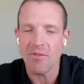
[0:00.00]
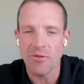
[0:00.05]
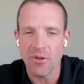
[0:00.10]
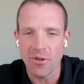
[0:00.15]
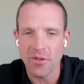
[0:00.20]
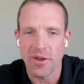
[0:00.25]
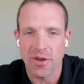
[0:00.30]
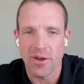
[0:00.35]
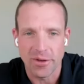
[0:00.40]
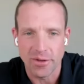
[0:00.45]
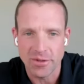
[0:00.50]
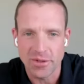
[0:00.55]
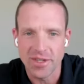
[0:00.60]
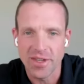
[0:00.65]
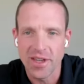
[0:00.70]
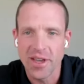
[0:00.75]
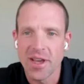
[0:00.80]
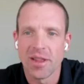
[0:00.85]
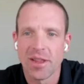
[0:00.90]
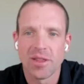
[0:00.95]
for those
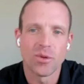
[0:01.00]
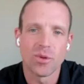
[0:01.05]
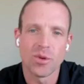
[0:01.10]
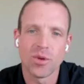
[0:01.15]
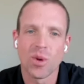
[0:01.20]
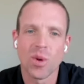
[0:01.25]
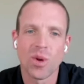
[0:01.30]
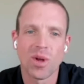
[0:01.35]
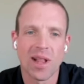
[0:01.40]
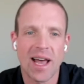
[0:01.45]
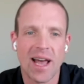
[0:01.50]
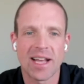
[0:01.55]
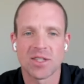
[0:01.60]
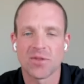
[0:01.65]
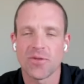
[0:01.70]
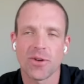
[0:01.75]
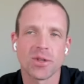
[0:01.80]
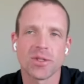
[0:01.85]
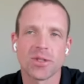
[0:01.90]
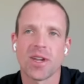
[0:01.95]
through Google Ads.
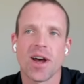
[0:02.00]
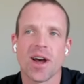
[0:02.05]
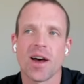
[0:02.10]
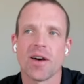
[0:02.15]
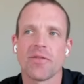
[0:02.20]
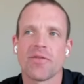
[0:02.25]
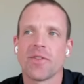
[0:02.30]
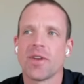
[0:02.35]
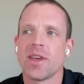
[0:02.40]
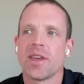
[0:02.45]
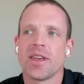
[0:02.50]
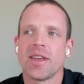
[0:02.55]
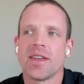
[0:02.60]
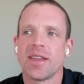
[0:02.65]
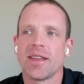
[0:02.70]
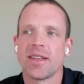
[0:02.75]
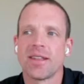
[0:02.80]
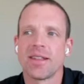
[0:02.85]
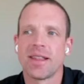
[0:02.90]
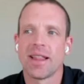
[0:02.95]
First off,
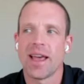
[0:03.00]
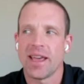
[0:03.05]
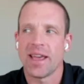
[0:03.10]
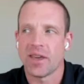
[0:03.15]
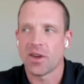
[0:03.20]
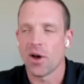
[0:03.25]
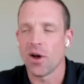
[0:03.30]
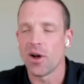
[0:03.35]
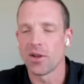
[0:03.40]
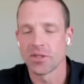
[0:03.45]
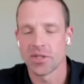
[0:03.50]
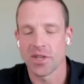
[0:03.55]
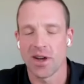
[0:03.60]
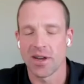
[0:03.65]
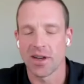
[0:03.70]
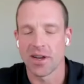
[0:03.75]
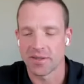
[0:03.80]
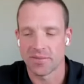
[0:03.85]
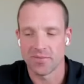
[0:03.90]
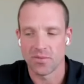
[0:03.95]
like calls
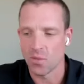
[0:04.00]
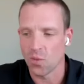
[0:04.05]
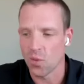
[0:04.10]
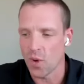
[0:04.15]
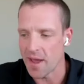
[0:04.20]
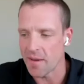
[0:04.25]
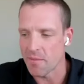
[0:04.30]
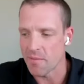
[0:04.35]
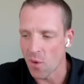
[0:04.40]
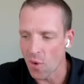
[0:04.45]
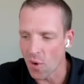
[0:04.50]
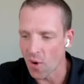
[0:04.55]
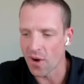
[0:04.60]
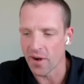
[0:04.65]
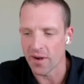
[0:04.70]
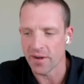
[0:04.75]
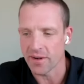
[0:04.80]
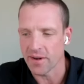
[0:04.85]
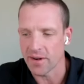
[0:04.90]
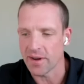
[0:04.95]
cost way more.
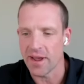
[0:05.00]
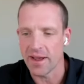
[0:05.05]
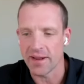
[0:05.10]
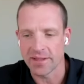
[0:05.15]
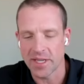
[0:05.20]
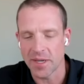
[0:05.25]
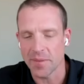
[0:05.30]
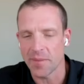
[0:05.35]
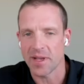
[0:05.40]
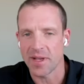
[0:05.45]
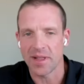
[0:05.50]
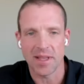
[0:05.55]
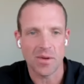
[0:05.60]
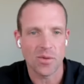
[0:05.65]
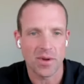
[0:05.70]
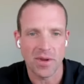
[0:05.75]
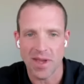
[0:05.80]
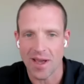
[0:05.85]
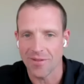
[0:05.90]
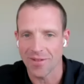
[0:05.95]
And typically
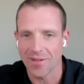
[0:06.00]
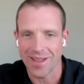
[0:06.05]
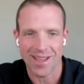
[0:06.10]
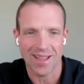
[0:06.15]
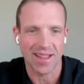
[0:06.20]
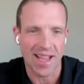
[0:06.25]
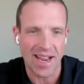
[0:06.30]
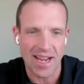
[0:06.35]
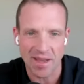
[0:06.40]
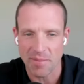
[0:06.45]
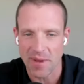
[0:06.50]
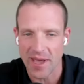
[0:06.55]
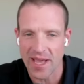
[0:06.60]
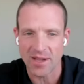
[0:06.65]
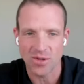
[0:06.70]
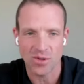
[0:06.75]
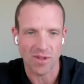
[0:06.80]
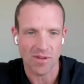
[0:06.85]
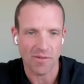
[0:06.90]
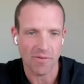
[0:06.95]
when you have like a landing page
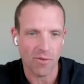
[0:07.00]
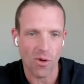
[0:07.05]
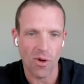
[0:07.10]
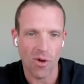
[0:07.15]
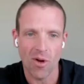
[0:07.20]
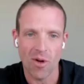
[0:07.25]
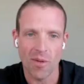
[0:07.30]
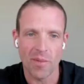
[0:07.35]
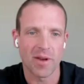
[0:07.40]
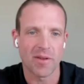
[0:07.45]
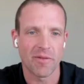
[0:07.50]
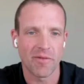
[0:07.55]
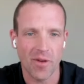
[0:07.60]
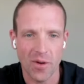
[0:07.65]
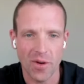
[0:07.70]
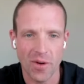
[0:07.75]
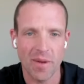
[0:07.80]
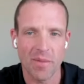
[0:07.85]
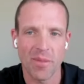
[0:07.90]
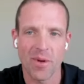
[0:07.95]
with a form and a phone
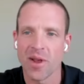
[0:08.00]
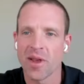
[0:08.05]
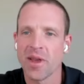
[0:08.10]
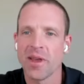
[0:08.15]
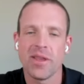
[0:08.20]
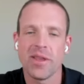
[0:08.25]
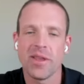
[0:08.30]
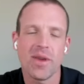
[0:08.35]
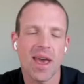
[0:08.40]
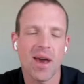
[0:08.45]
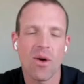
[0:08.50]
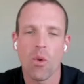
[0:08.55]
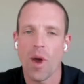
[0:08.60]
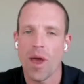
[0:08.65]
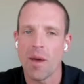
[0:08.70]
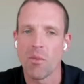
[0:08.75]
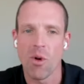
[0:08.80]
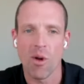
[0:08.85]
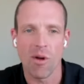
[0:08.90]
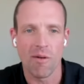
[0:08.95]
number, you get way
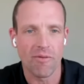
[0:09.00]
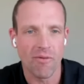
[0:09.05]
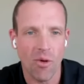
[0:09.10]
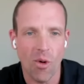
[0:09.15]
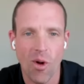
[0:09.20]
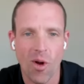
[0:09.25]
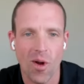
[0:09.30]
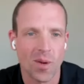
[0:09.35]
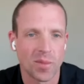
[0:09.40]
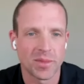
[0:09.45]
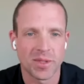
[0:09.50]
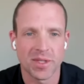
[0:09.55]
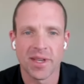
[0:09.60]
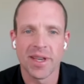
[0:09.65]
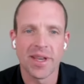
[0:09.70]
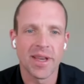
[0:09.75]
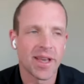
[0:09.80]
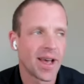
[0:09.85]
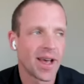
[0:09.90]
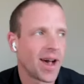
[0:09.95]
more forms.
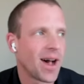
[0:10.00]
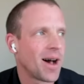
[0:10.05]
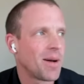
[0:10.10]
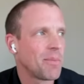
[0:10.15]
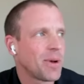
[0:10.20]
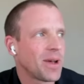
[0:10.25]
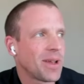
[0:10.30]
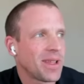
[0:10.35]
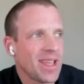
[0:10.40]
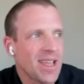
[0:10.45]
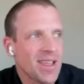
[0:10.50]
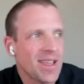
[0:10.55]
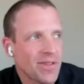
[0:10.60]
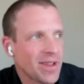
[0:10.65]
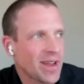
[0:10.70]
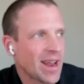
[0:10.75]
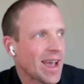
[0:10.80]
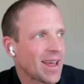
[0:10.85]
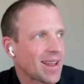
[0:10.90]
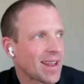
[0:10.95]
But even
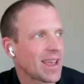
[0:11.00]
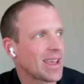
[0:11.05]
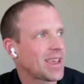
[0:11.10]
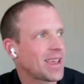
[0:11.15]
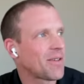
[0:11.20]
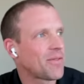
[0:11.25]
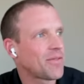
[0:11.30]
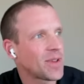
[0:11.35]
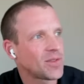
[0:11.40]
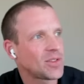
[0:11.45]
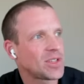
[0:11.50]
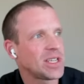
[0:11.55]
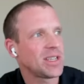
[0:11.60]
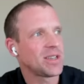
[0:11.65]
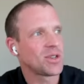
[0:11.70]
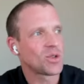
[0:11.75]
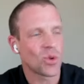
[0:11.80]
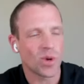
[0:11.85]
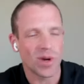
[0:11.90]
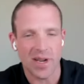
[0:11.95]
at like a $15,
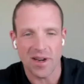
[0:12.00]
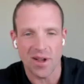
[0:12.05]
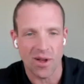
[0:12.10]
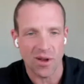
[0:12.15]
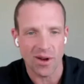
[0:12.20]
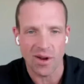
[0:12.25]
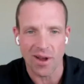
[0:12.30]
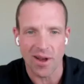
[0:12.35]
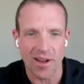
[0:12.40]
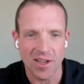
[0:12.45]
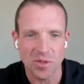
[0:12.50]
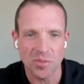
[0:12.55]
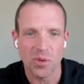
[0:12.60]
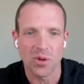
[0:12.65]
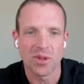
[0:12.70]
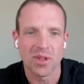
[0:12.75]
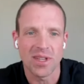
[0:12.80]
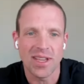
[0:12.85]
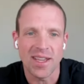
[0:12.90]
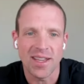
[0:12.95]
$20 cost per
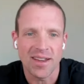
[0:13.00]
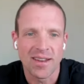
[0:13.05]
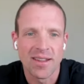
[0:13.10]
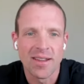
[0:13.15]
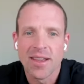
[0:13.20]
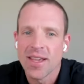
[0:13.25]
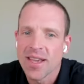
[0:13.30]
lead,